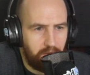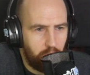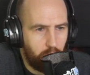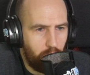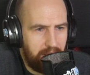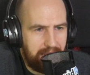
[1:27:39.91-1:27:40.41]

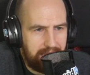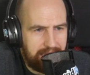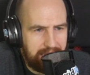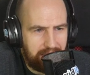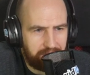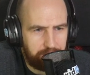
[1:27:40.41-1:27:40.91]
Queen
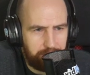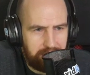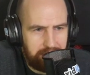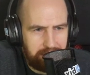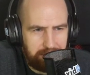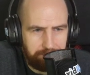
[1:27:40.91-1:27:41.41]

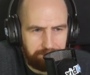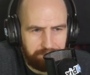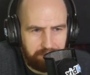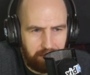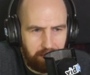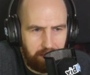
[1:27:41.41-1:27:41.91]
Yasmin,
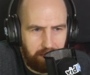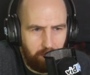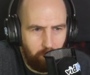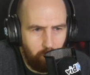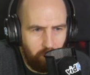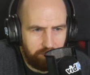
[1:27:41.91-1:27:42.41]
uh,
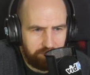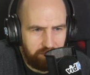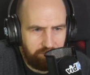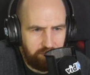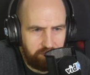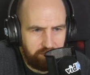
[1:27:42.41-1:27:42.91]
what
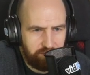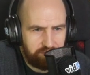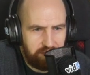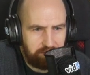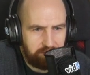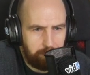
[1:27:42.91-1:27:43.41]
if you do the
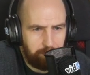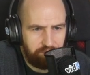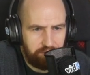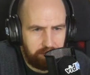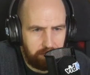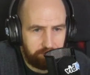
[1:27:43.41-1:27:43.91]
same type of
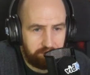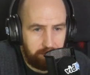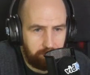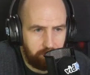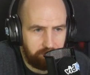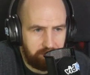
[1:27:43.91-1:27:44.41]
video, same
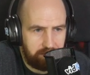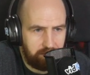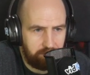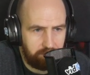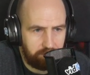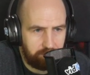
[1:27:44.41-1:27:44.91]
content
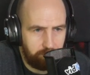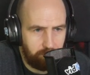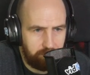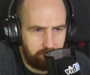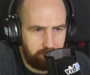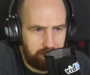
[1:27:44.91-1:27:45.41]
as
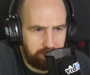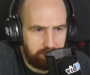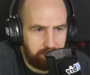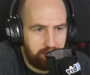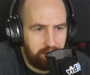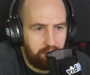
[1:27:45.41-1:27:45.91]
someone on their,
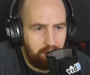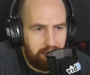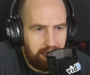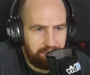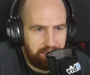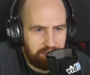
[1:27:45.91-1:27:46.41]

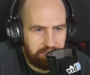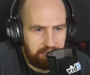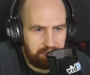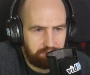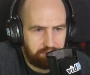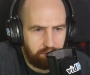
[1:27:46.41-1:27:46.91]
and their
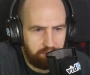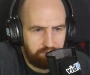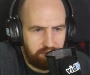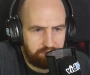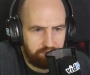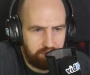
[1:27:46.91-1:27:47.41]
channel is growing
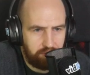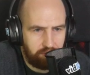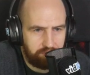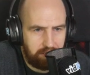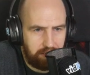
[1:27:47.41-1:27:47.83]
faster than yours?